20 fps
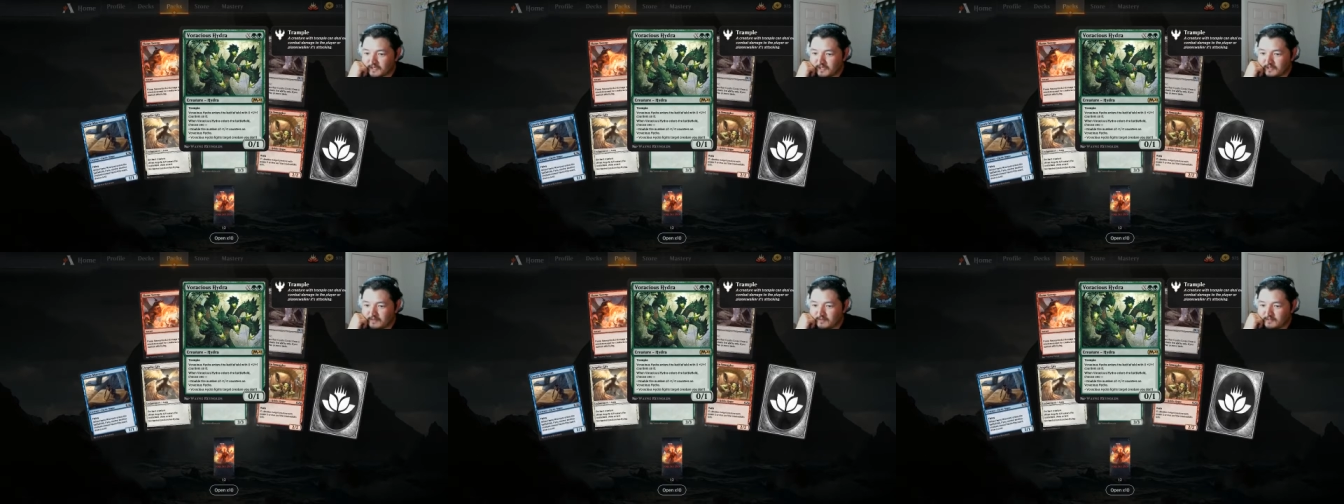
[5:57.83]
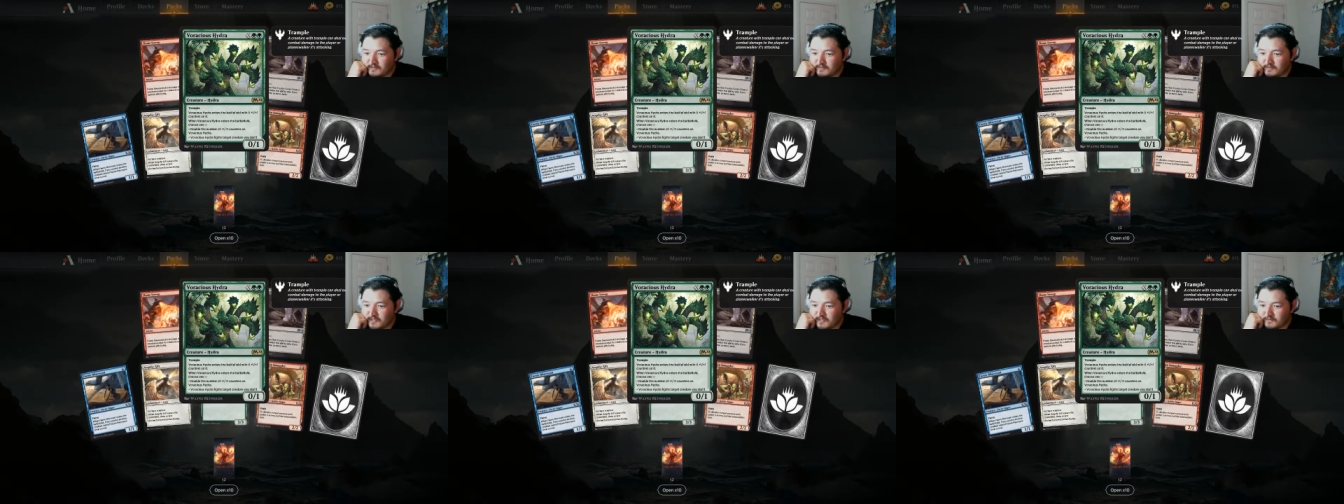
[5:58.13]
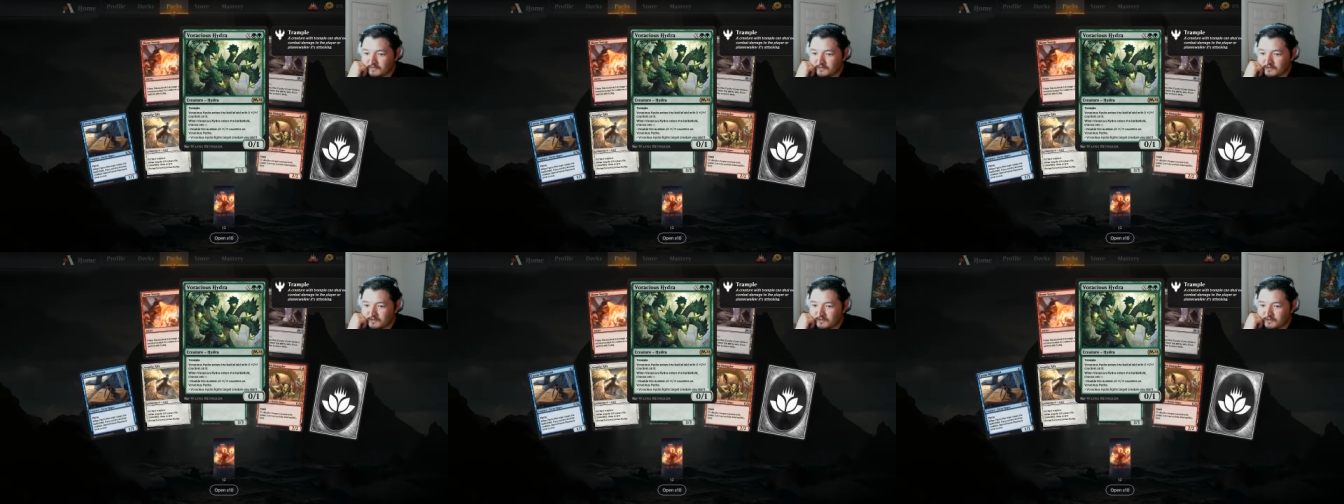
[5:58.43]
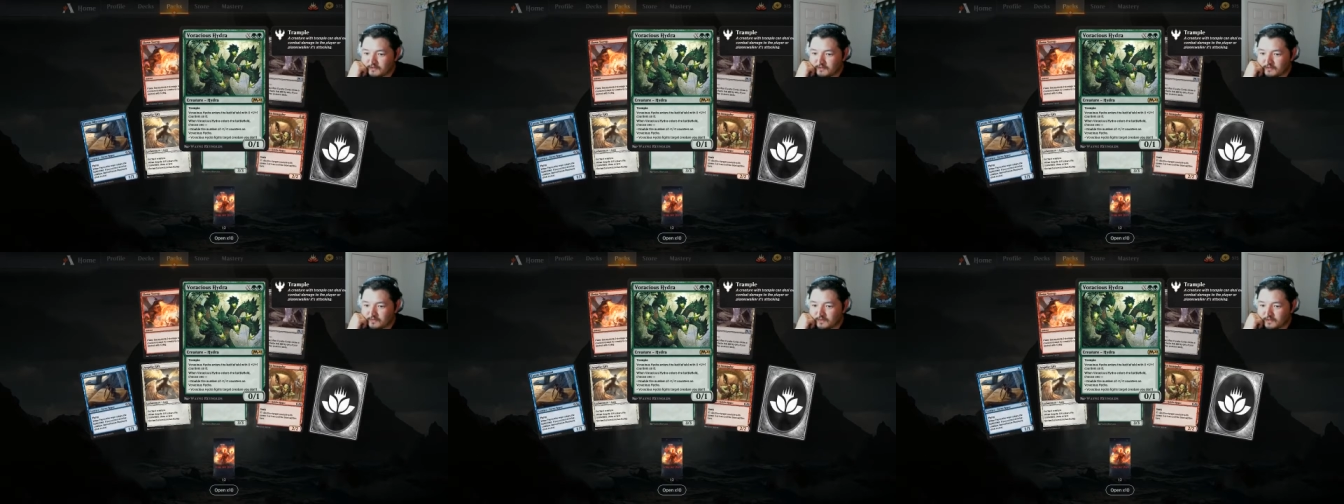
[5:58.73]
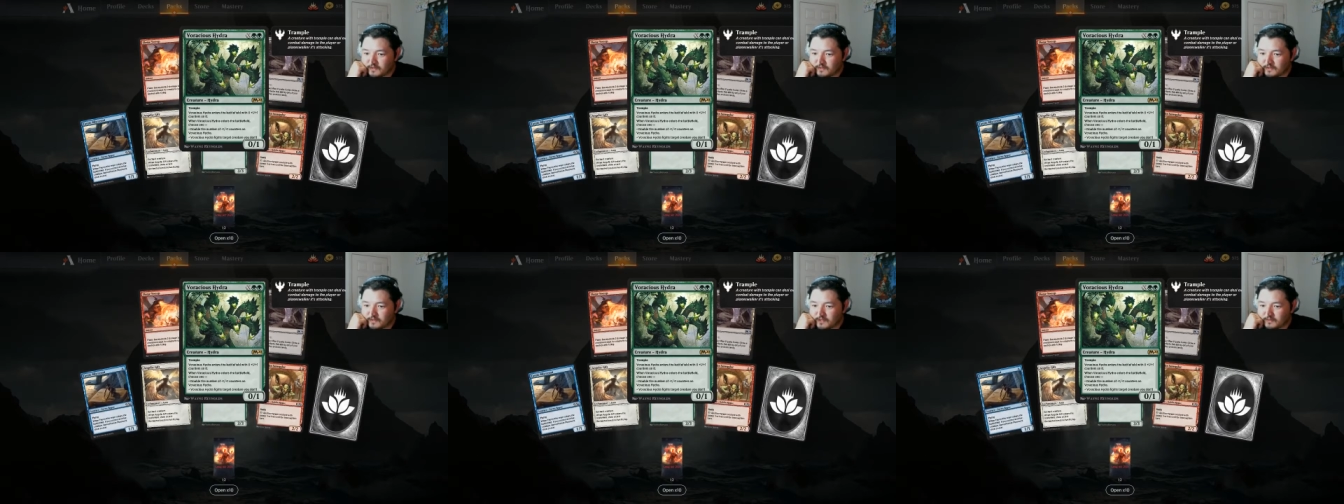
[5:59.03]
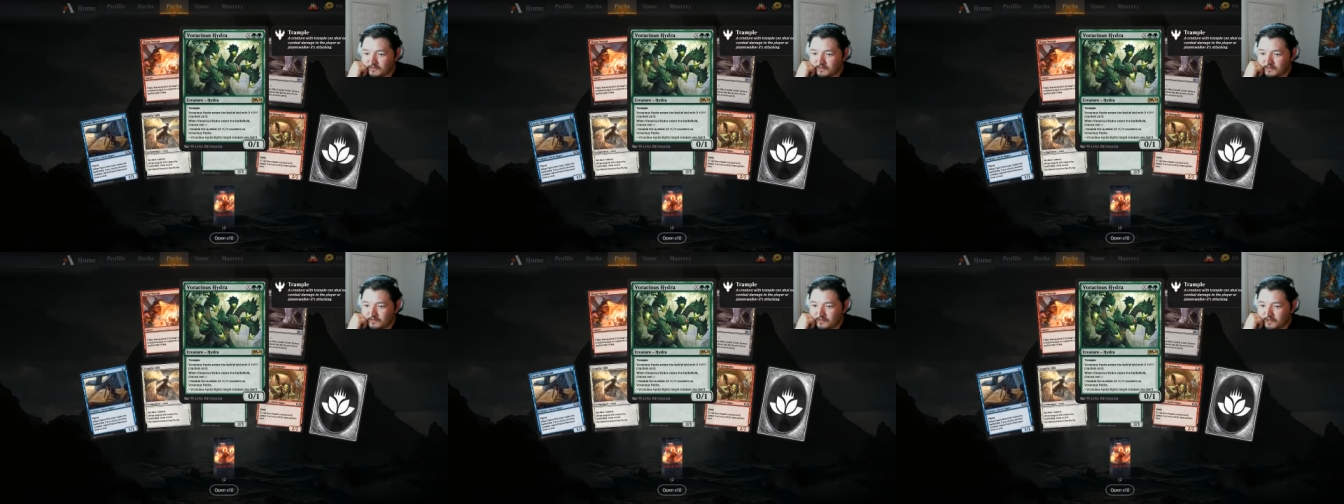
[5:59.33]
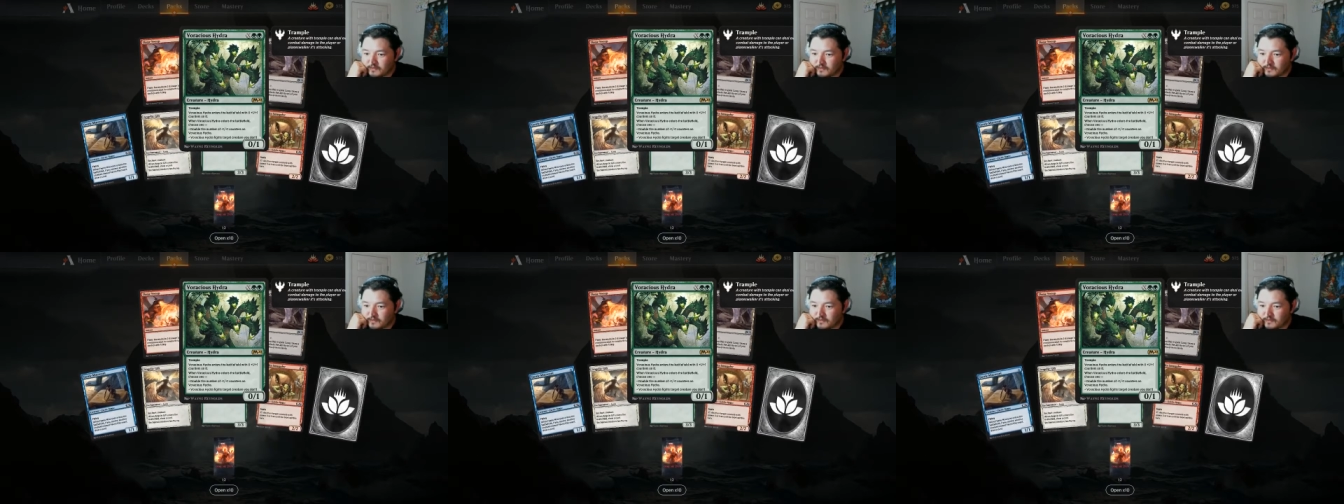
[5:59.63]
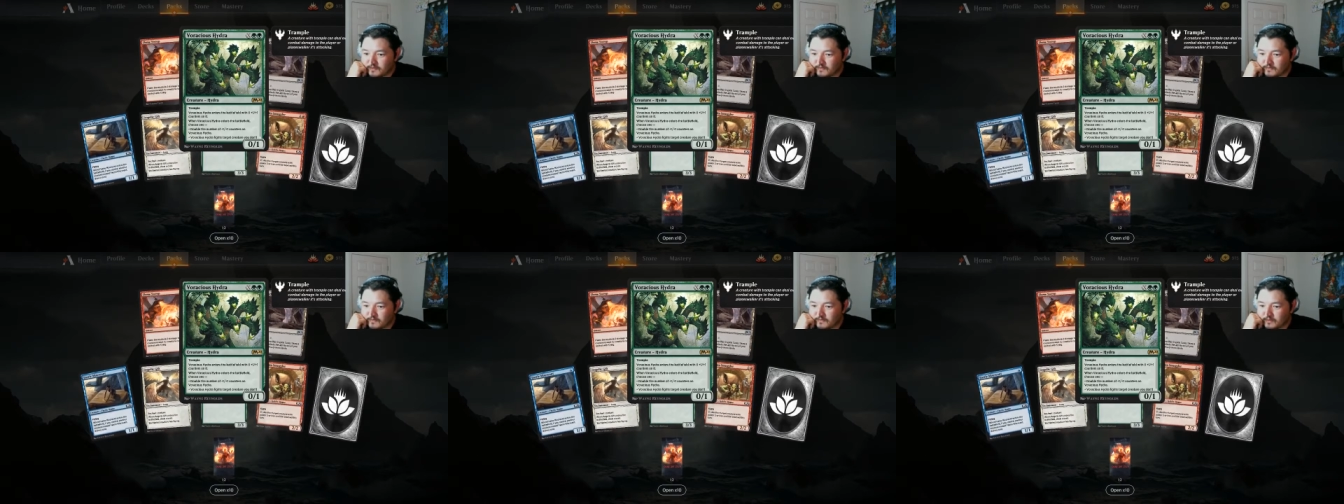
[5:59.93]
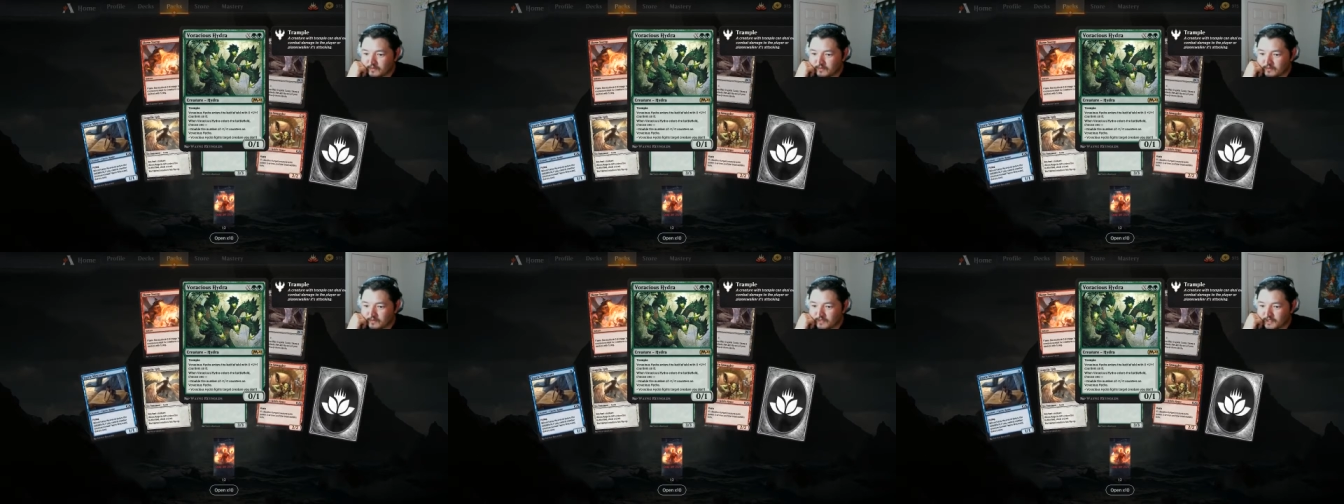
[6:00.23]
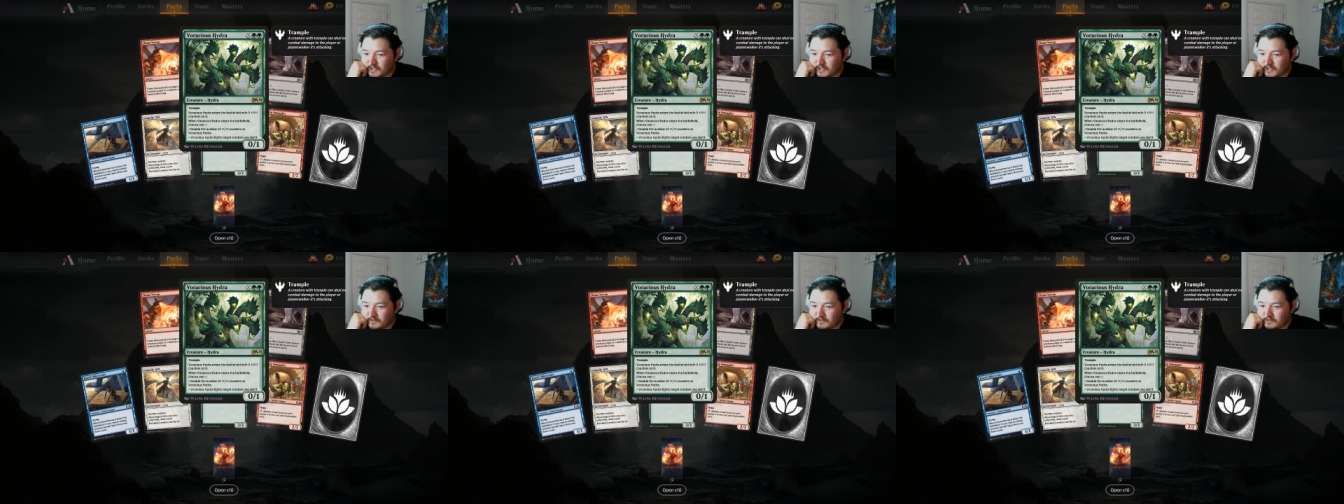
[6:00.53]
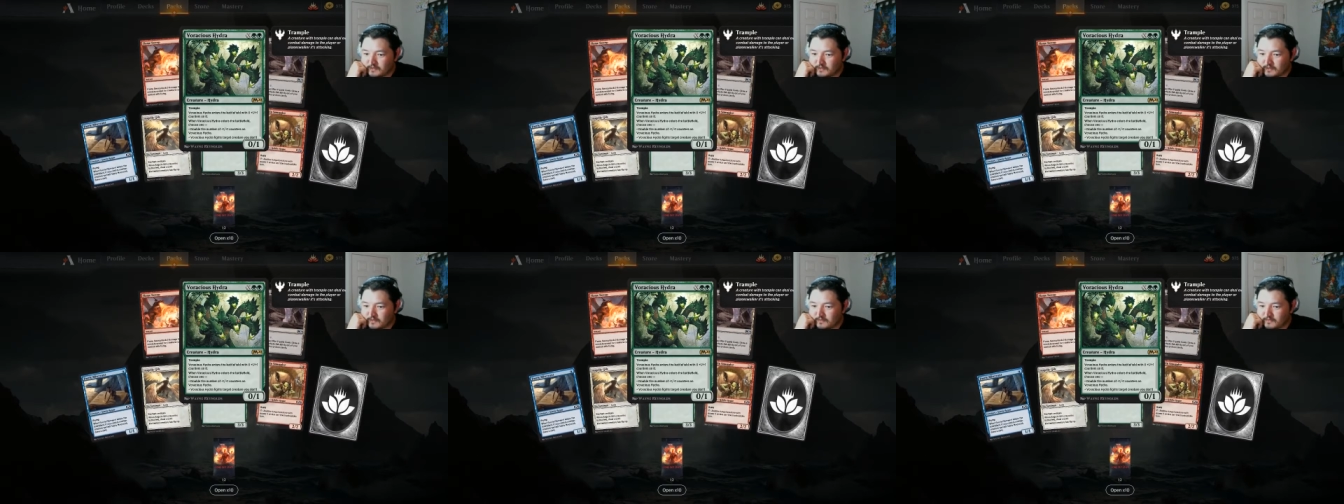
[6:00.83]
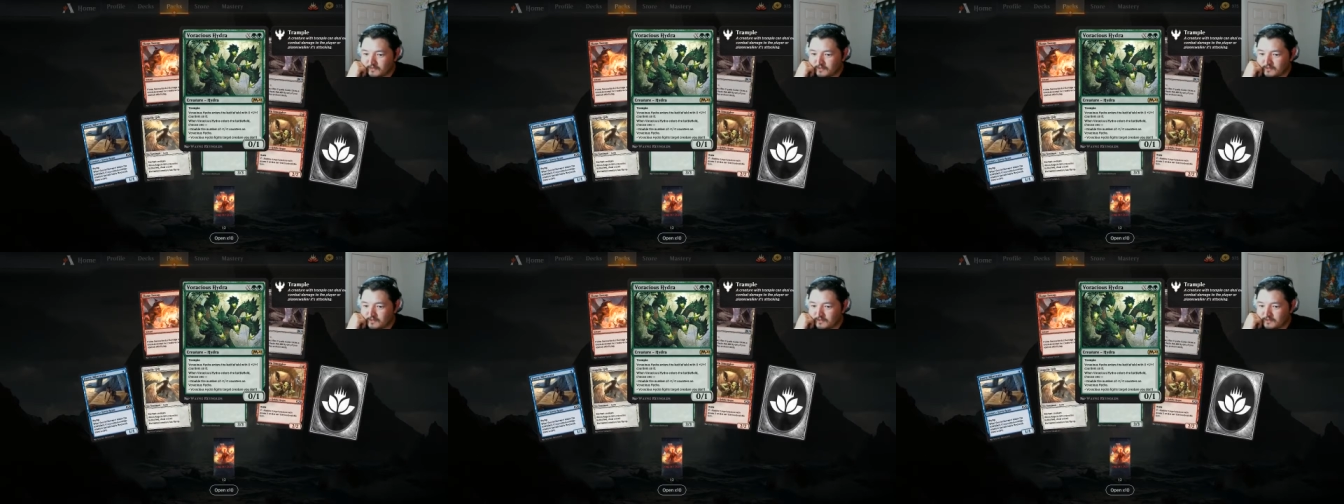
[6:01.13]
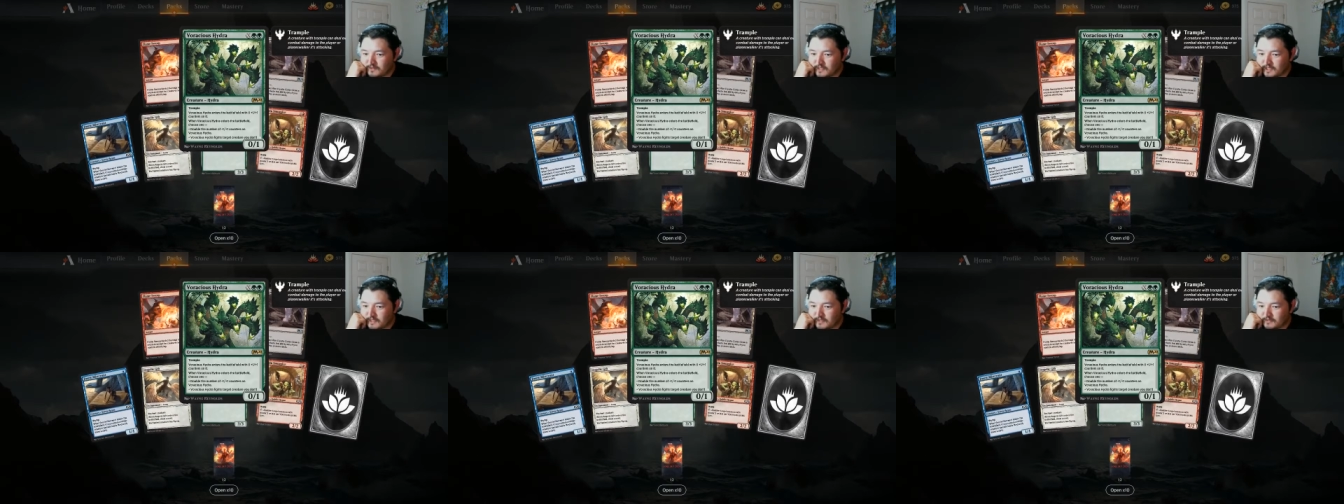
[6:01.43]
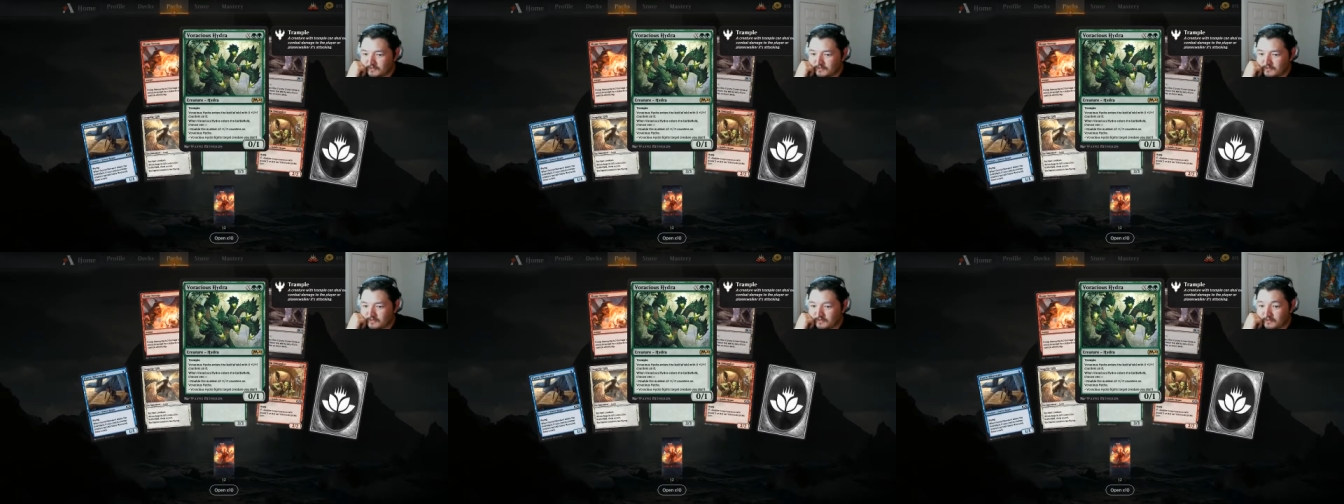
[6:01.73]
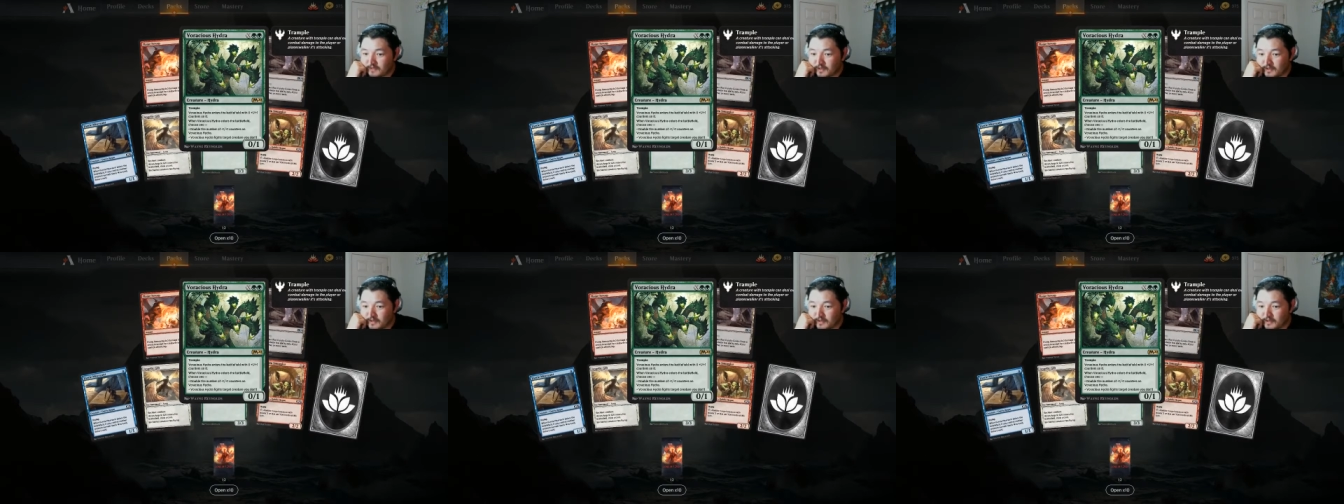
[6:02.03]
enters the battlefield, choose 1. Double the number of 1/1 counters on Voracious Hydra.